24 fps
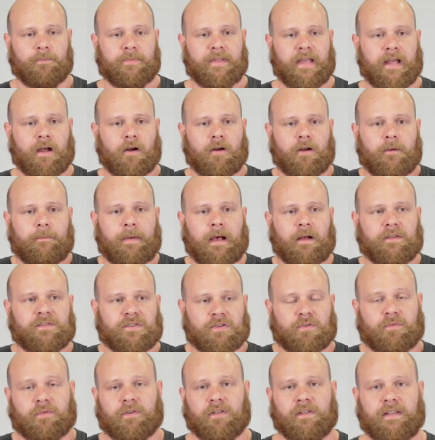They are about
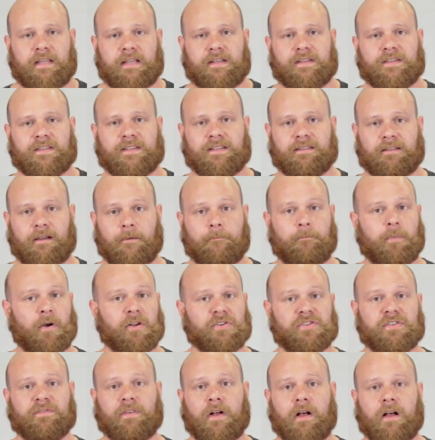to release a
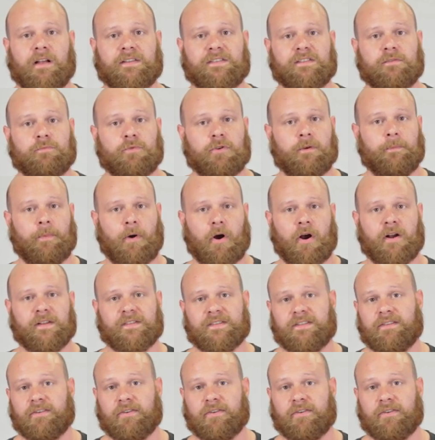bunch of awesome new parts